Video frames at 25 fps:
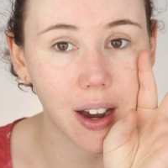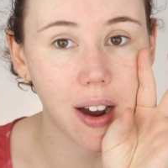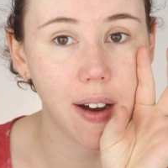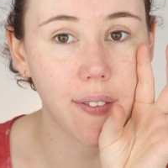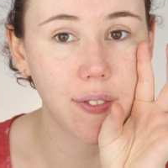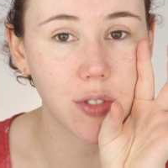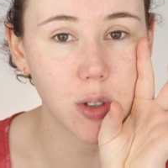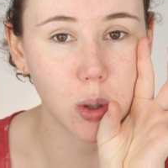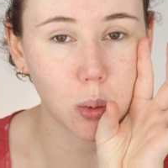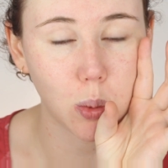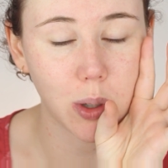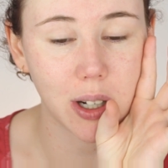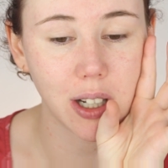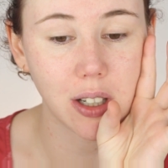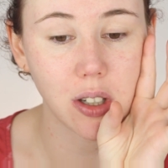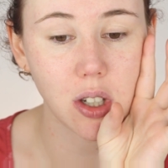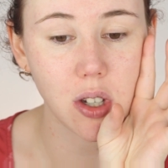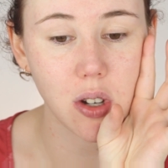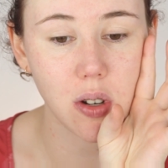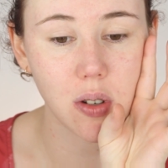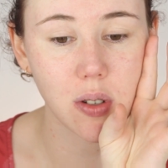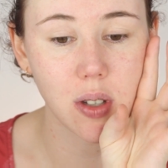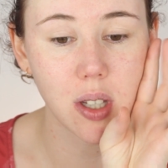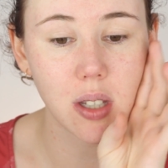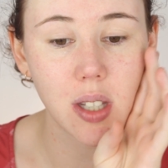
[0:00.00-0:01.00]
after one
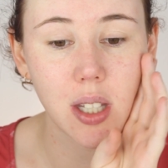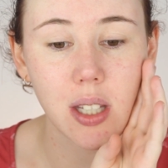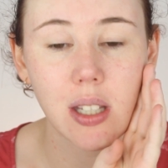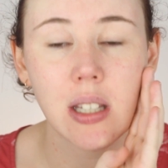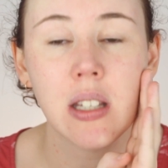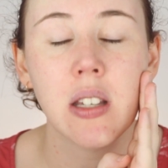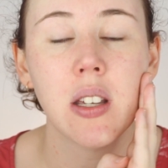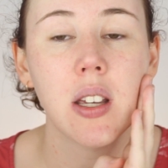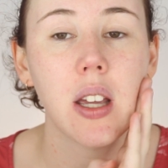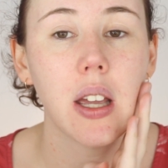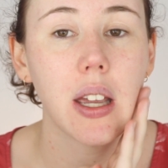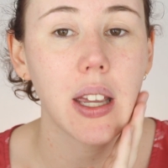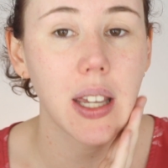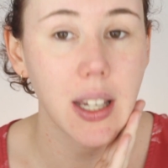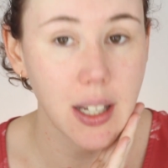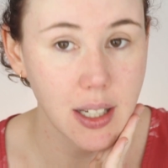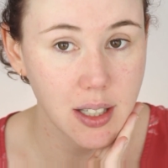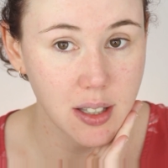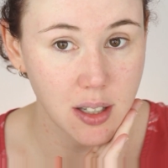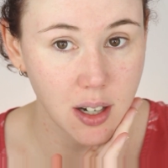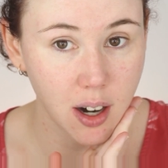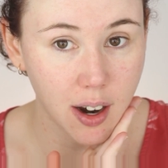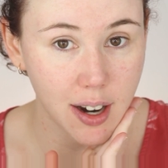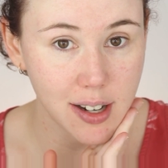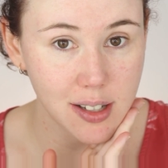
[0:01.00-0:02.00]
use
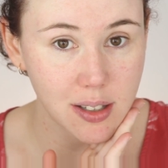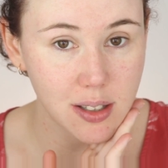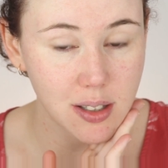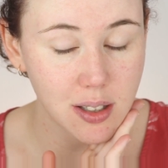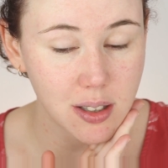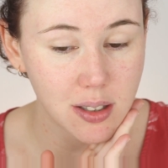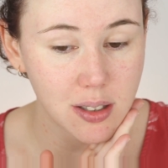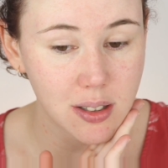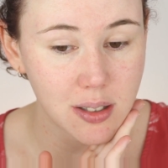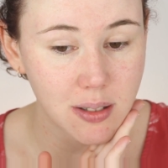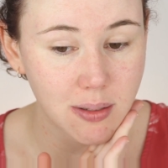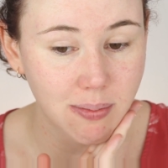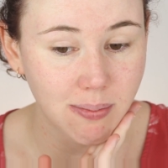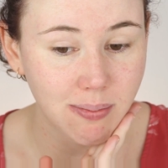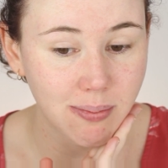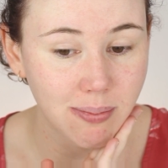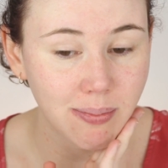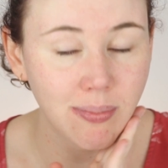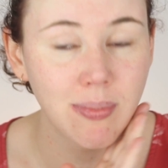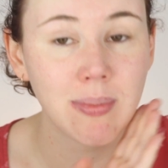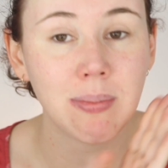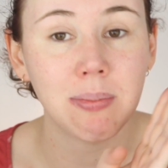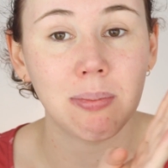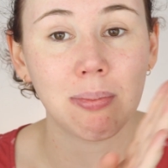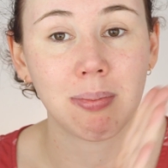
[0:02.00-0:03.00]
is nice
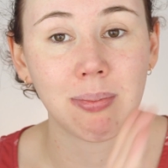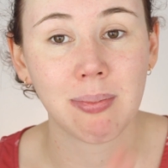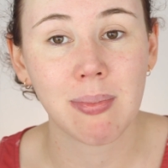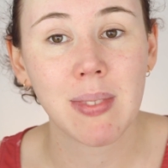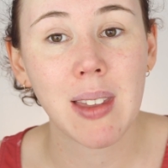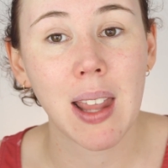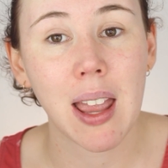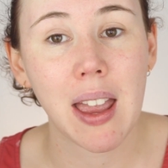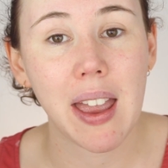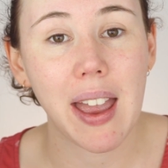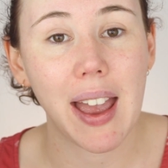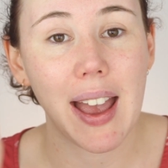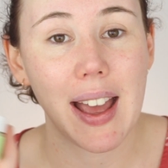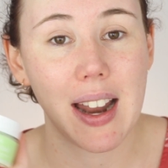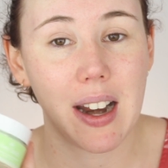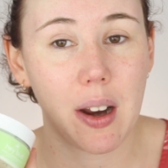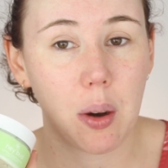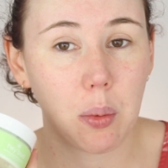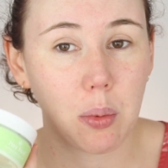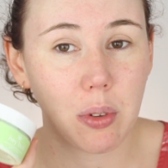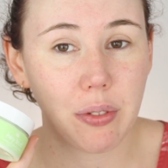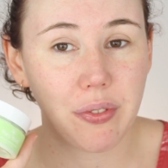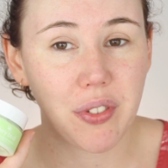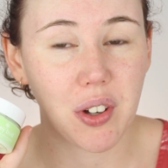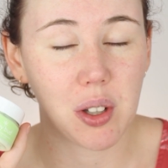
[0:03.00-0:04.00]
and I
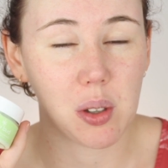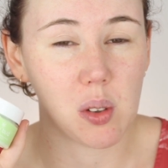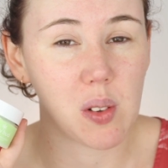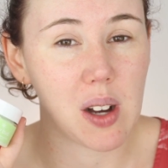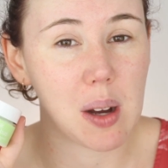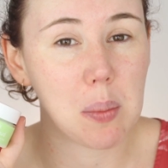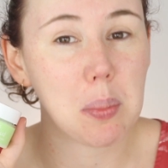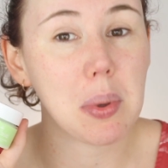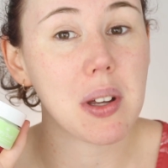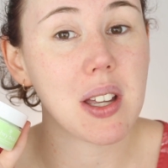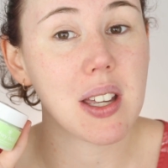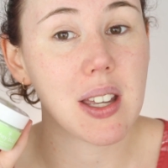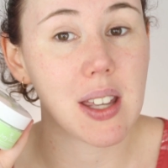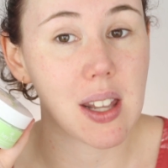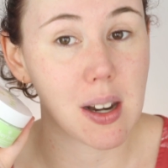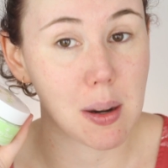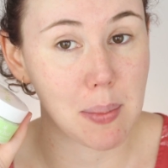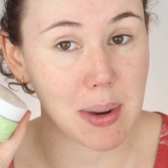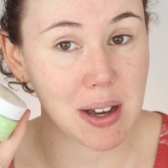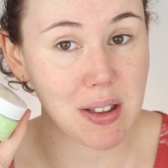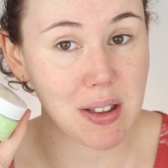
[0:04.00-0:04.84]
will follow up in a